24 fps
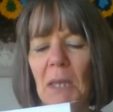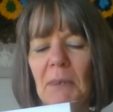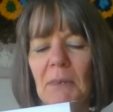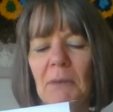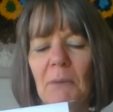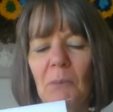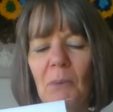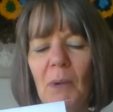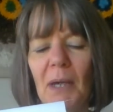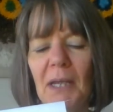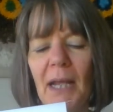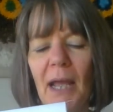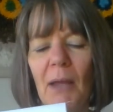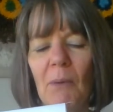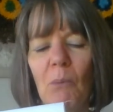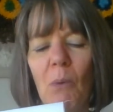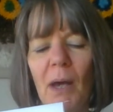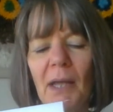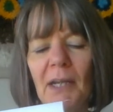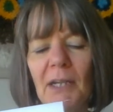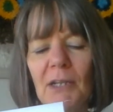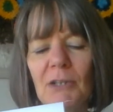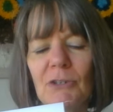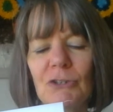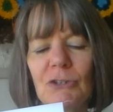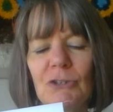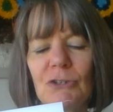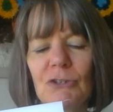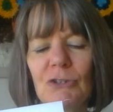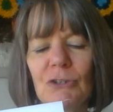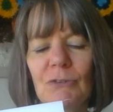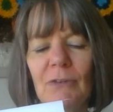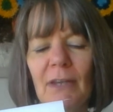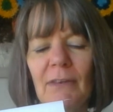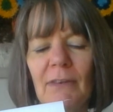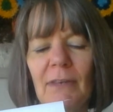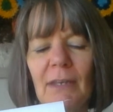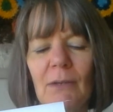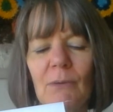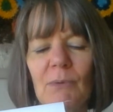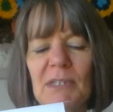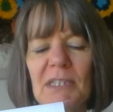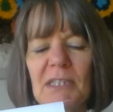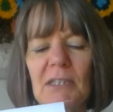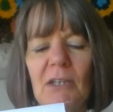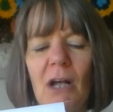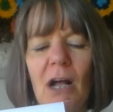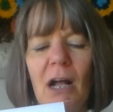The one I wanted to do, I think,
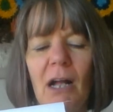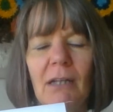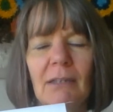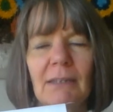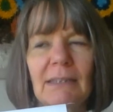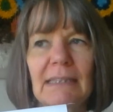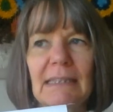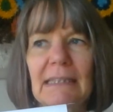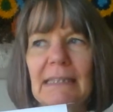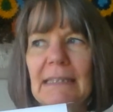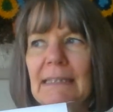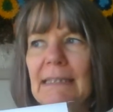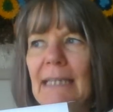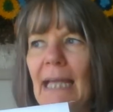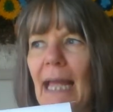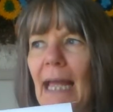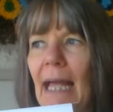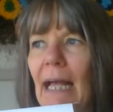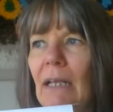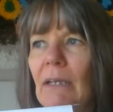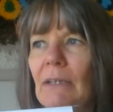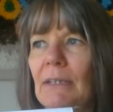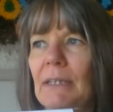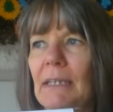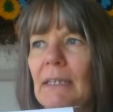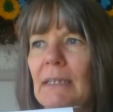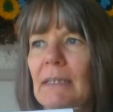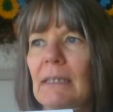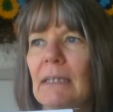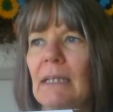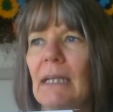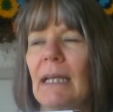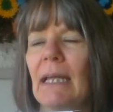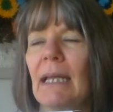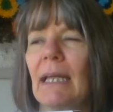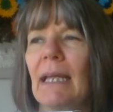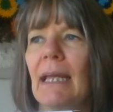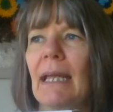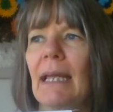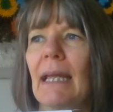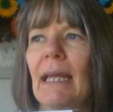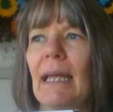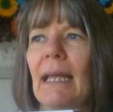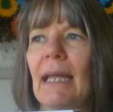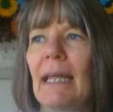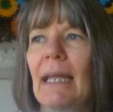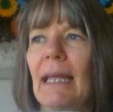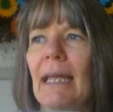was called an Italian,
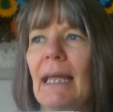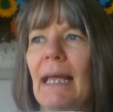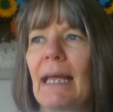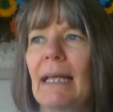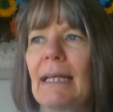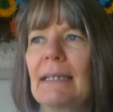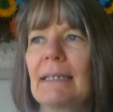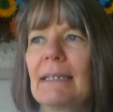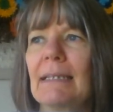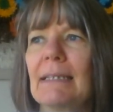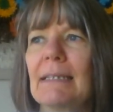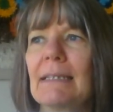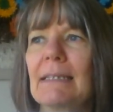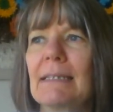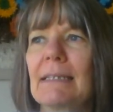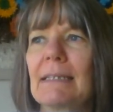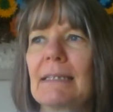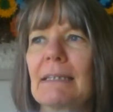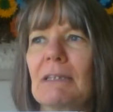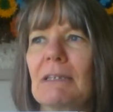and